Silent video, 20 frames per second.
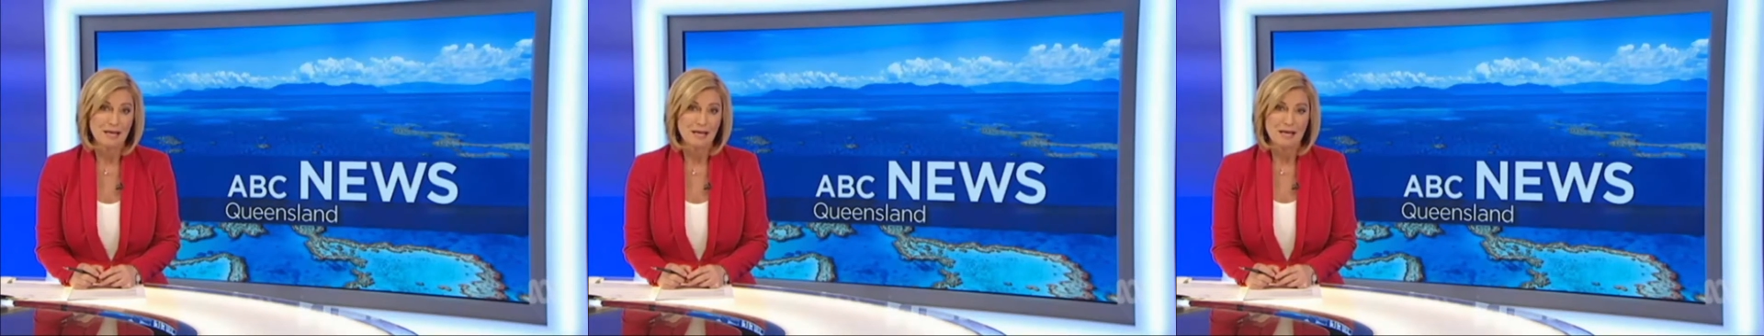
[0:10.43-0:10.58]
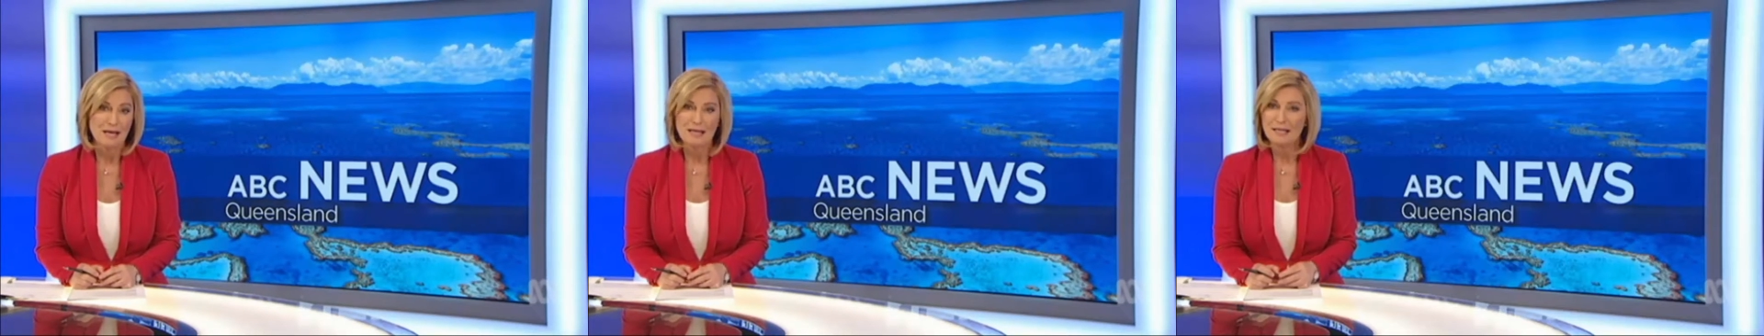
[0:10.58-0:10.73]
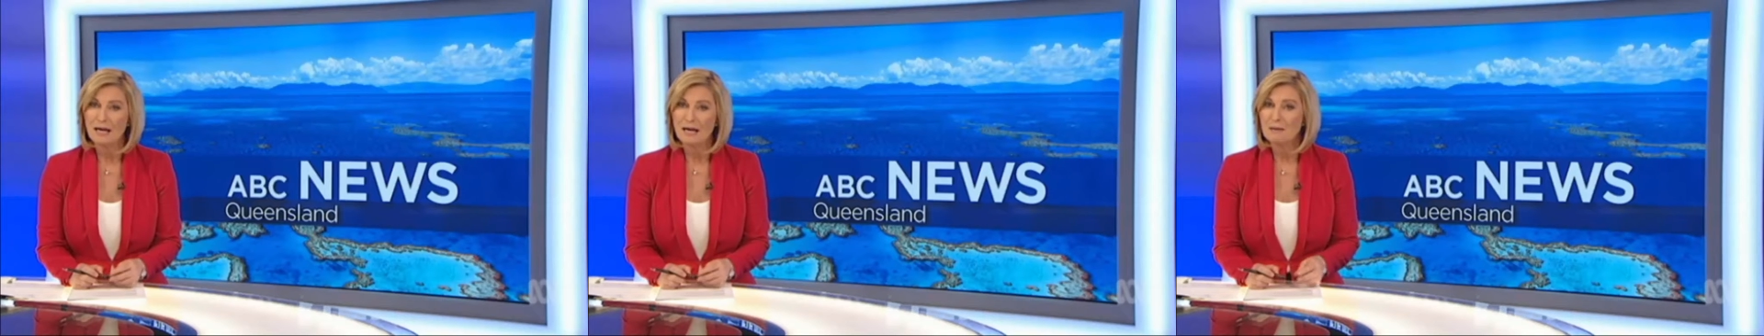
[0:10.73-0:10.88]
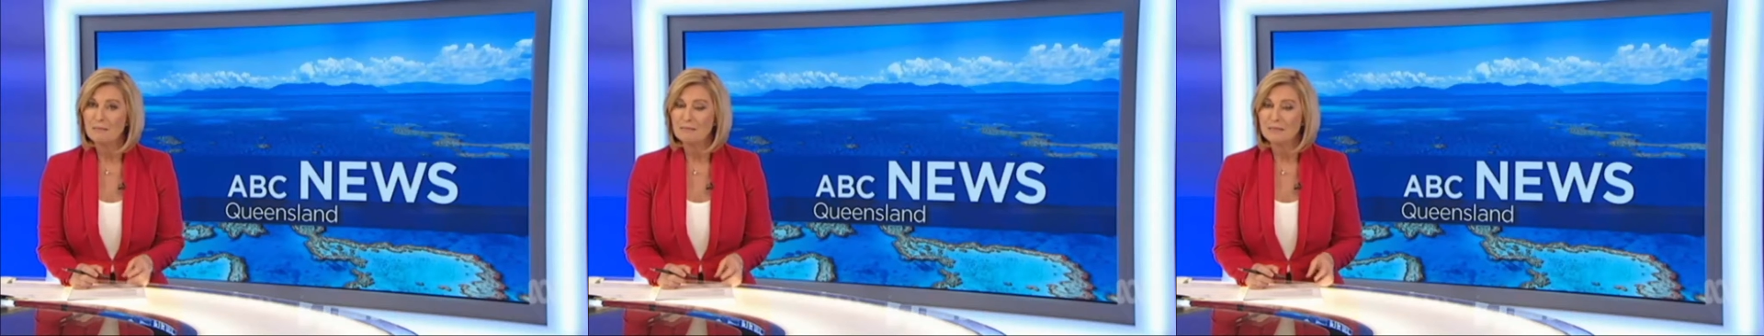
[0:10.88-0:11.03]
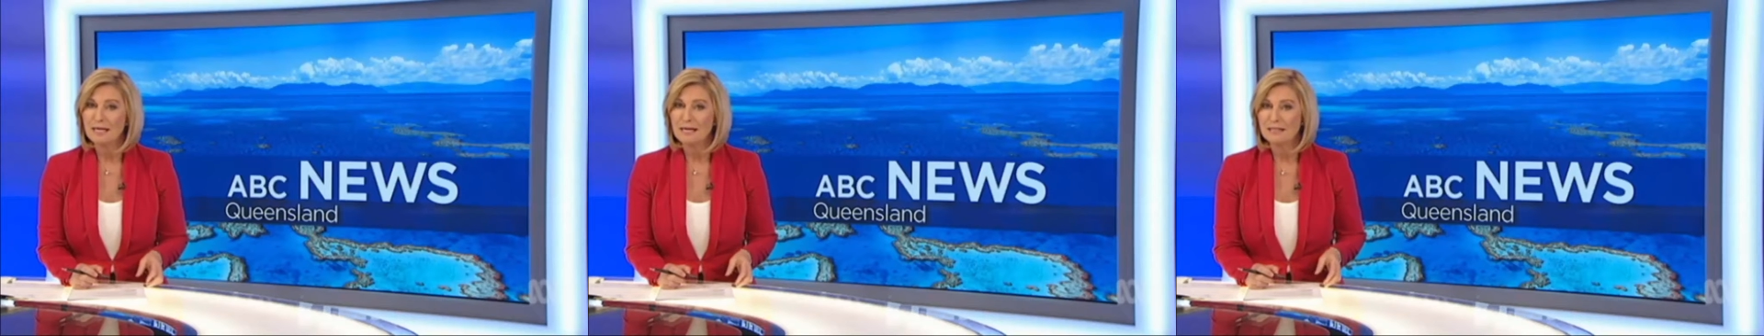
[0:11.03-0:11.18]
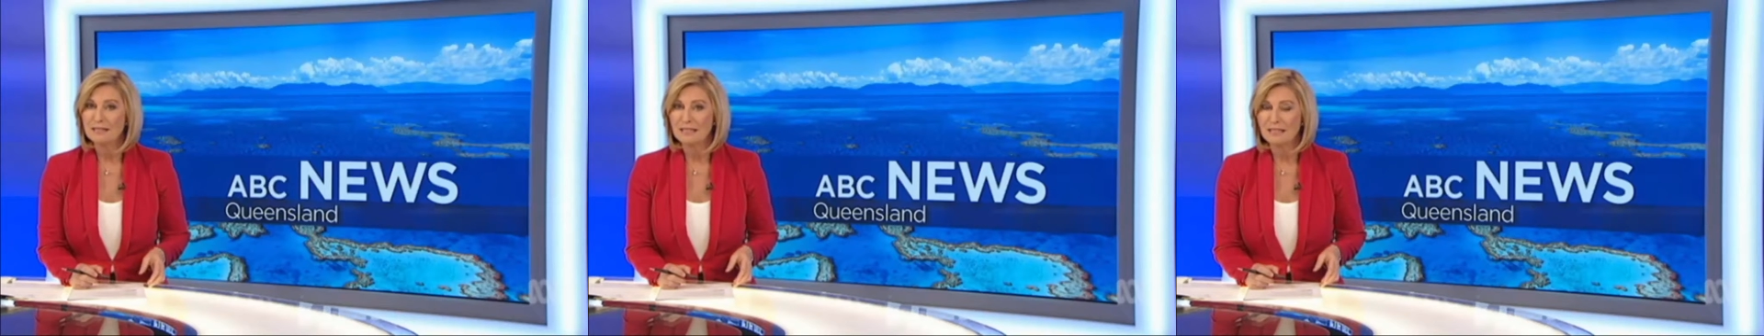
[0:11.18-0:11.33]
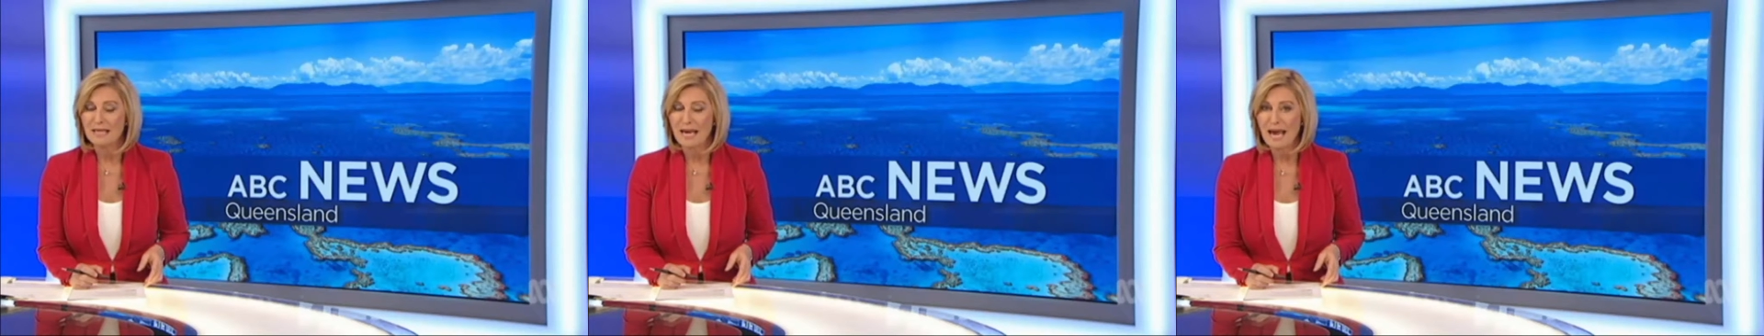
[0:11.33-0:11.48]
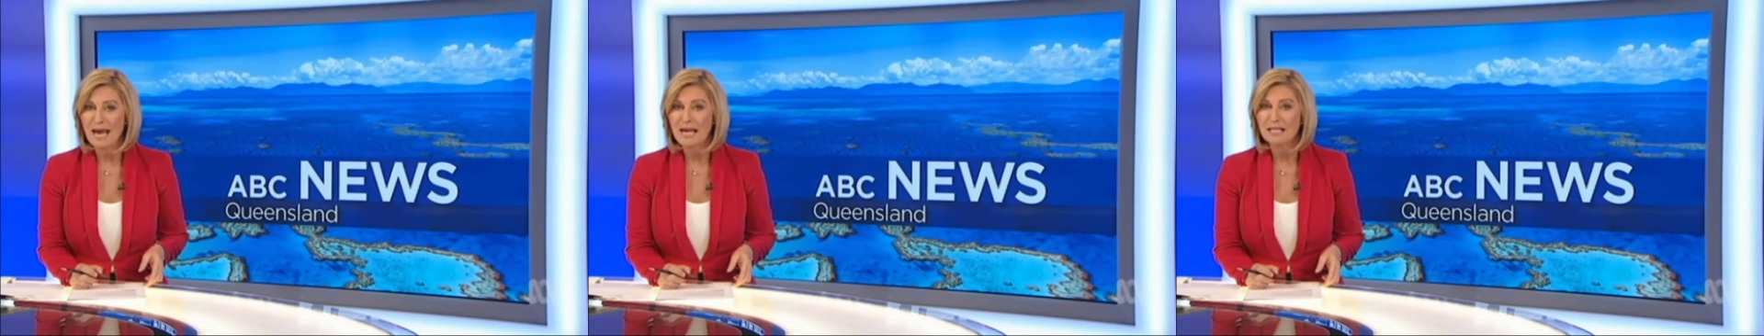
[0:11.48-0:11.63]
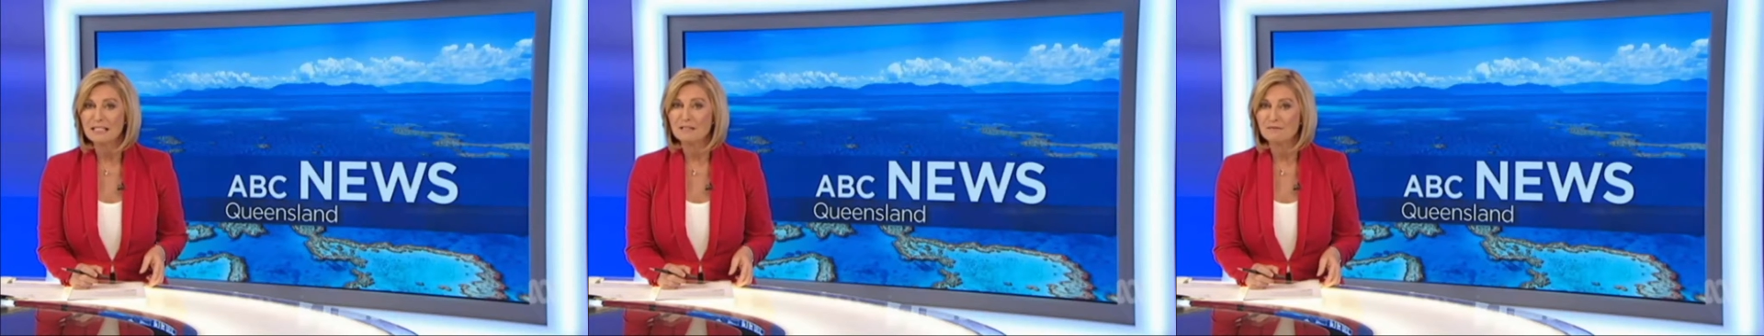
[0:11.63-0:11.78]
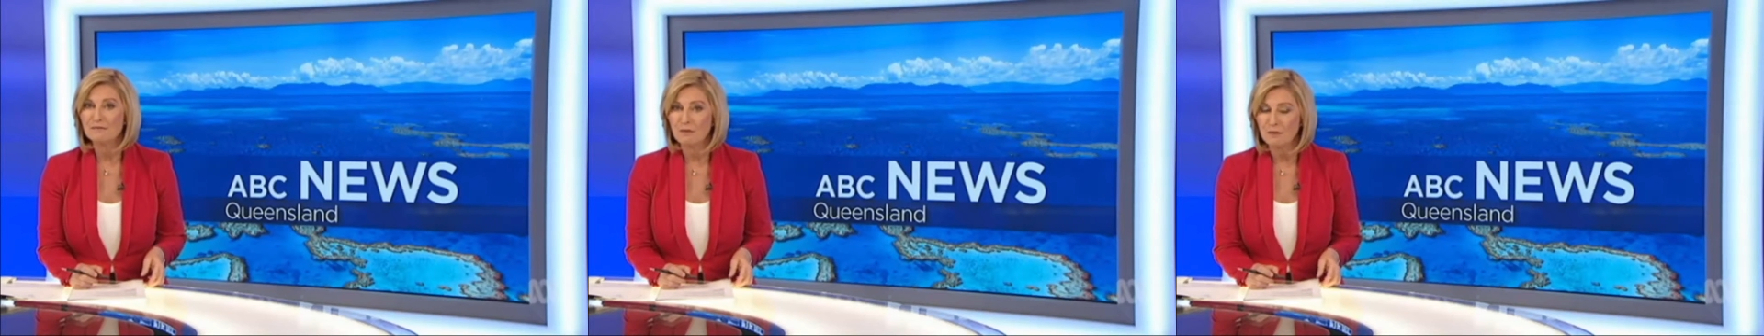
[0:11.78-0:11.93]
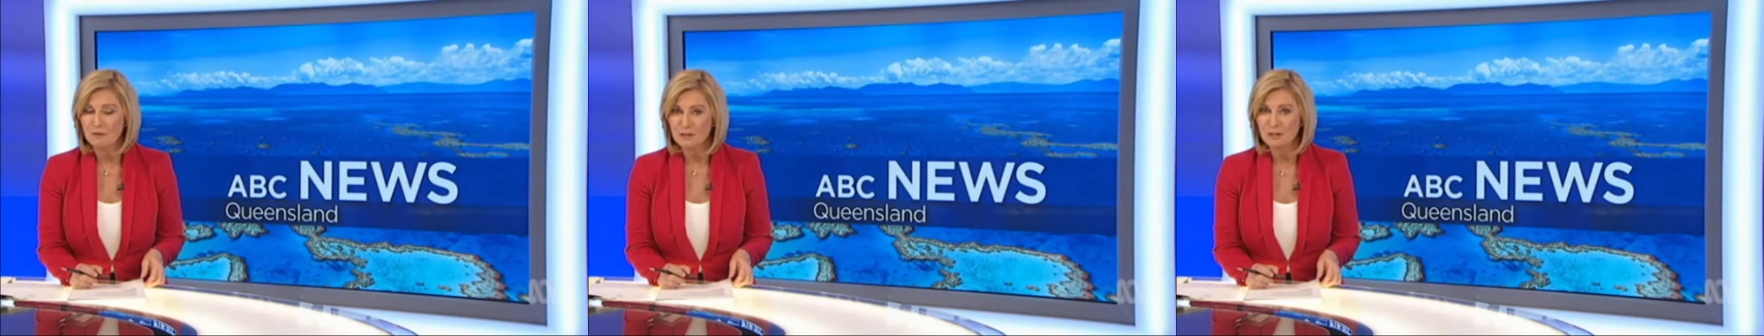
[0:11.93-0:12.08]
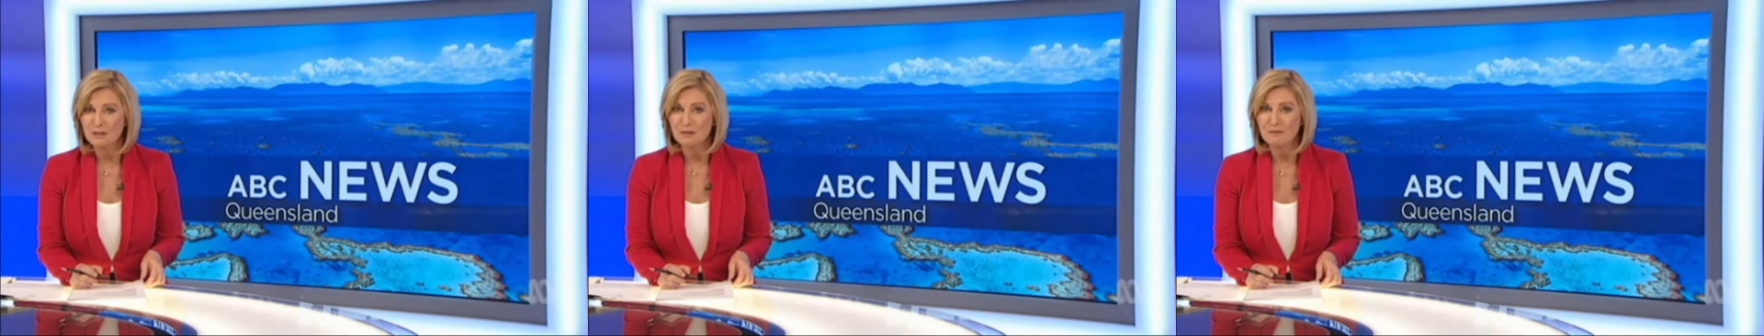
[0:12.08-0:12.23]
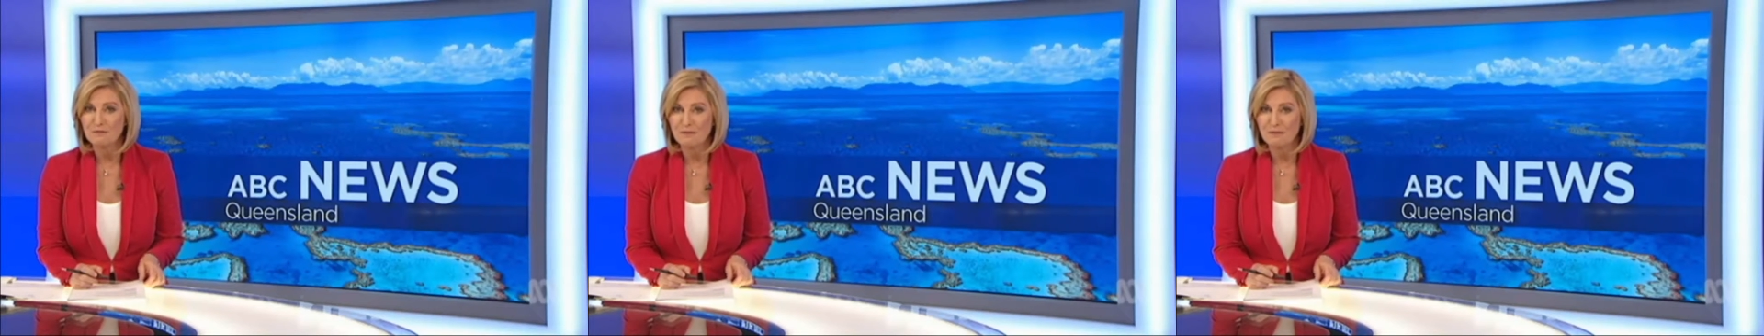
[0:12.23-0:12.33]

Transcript: It comes as a Cairns foster